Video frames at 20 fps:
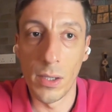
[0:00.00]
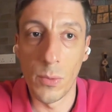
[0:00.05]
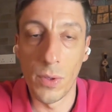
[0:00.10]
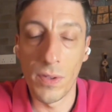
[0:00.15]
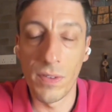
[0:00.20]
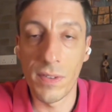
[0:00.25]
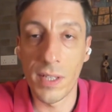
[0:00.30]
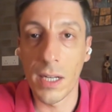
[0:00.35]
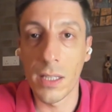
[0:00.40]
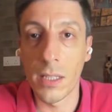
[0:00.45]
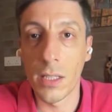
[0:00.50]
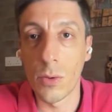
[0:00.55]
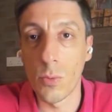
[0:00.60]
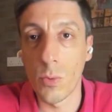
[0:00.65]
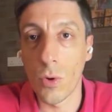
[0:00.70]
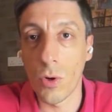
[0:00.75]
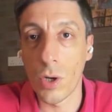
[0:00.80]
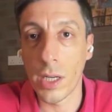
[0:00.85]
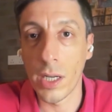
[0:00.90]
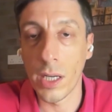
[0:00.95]
we started
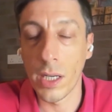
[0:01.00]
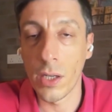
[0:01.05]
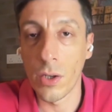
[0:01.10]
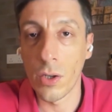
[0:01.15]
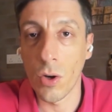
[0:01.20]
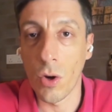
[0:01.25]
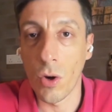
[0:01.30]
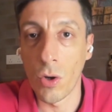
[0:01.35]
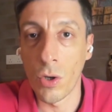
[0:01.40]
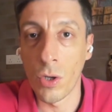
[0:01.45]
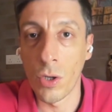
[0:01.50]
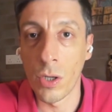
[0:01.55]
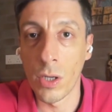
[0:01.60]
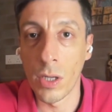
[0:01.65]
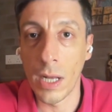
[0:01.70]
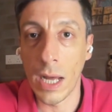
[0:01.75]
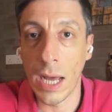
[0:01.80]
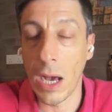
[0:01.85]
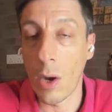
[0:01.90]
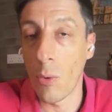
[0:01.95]
working
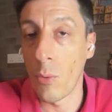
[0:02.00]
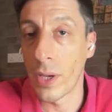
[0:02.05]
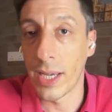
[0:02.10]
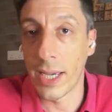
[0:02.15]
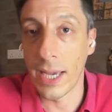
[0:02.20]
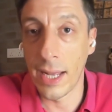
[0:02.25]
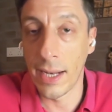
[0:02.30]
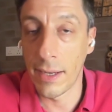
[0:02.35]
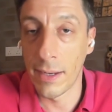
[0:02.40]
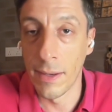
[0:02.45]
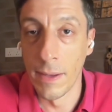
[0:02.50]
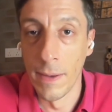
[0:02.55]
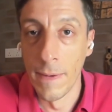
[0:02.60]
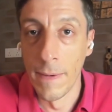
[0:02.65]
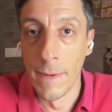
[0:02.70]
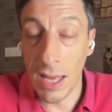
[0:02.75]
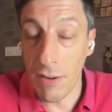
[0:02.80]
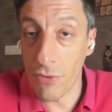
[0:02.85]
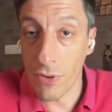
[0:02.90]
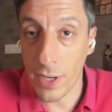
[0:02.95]
on how we can
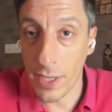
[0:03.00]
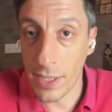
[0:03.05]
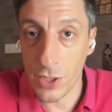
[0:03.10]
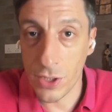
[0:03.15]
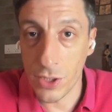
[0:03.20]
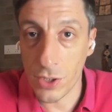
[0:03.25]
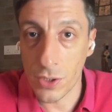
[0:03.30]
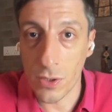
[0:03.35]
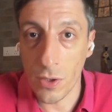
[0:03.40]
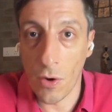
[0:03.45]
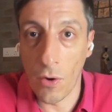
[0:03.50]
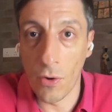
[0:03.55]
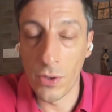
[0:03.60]
leverage